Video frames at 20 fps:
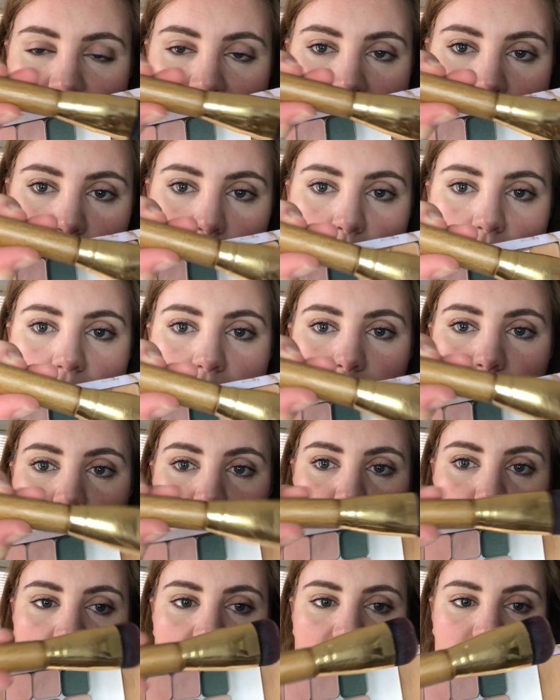Power
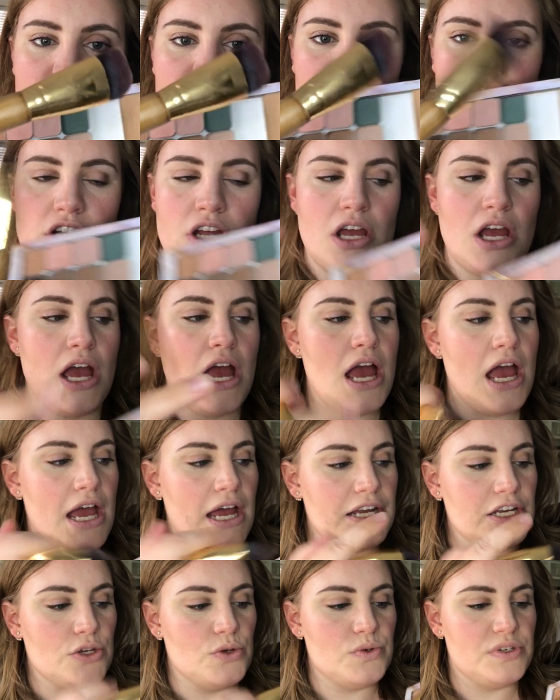brush,
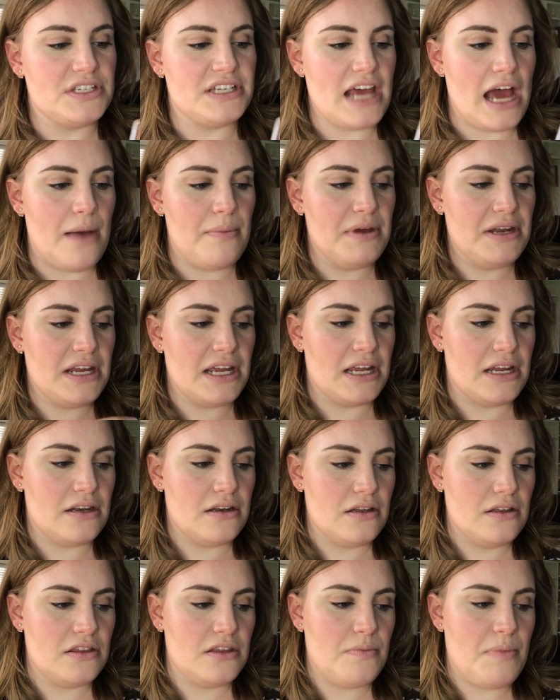and you dab it
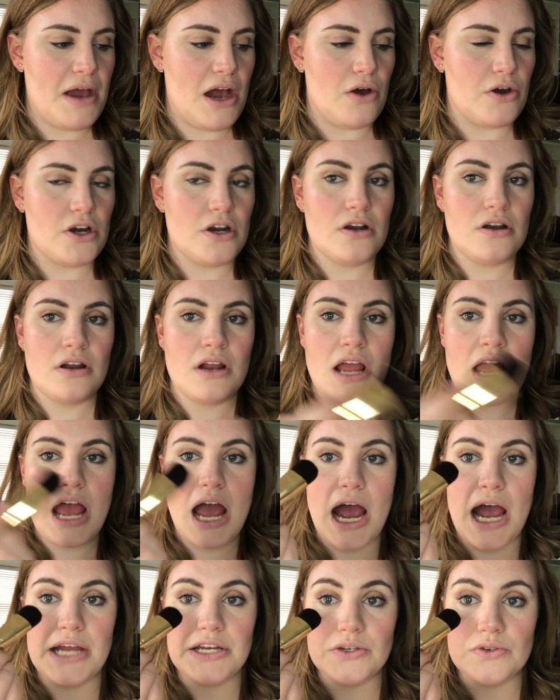in the powder,
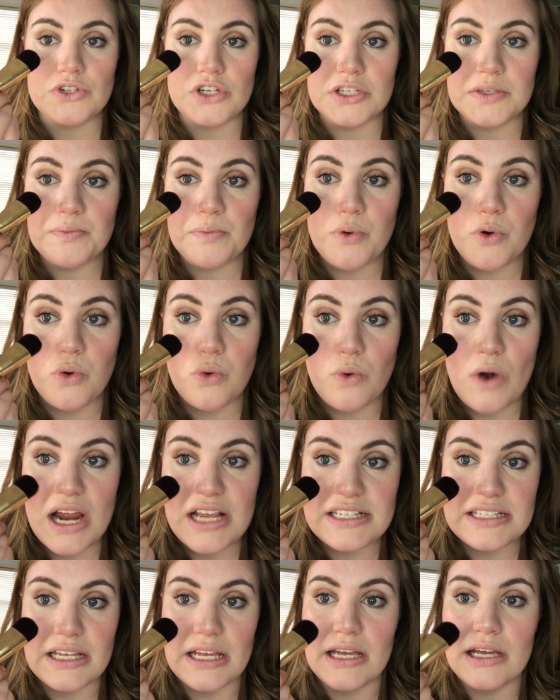and you just
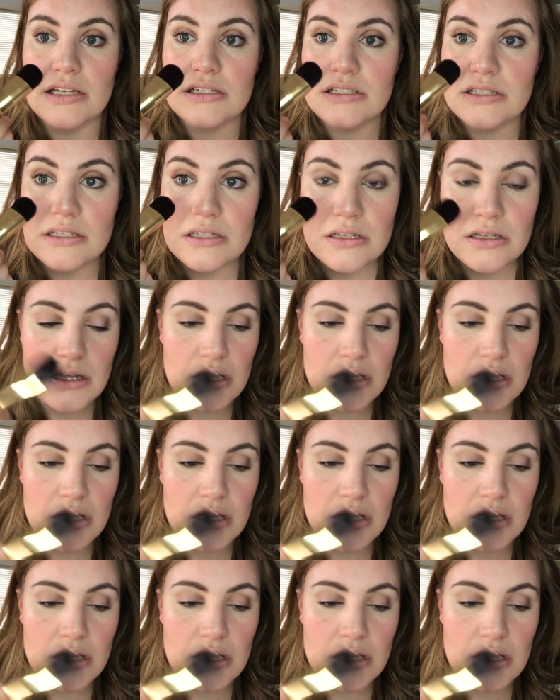press it